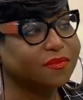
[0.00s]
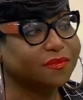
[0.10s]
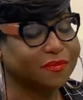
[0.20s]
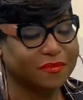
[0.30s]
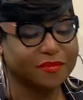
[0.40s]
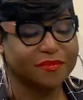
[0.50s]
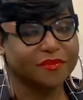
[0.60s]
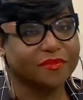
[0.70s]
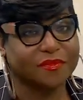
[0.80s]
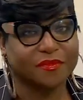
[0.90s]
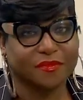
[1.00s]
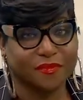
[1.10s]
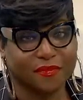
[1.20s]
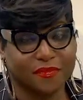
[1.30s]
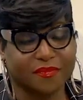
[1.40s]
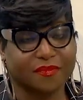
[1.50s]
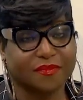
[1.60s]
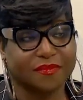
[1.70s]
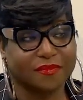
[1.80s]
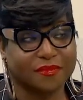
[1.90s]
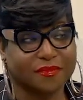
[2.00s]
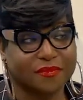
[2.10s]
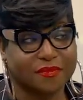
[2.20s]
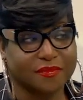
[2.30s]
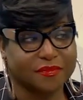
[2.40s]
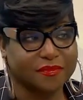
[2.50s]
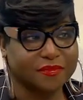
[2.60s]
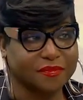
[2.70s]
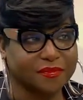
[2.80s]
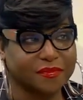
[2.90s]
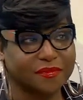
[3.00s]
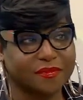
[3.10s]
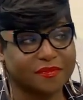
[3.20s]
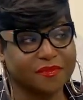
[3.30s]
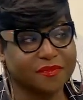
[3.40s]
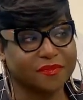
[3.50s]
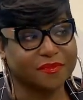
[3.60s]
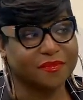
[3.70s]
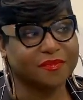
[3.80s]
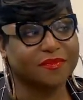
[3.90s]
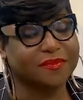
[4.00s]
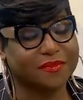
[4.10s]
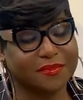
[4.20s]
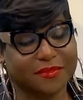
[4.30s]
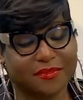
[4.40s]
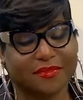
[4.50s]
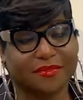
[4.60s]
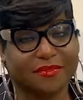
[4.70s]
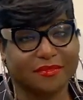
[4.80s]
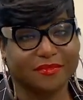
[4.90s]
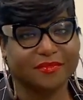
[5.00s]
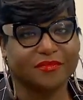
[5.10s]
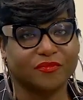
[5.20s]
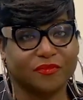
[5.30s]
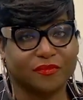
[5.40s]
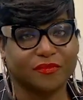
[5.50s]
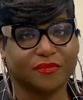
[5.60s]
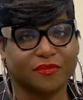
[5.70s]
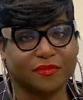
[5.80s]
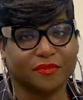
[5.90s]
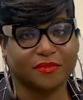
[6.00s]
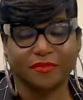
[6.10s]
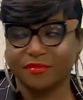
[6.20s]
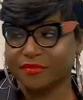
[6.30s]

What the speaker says: (silent)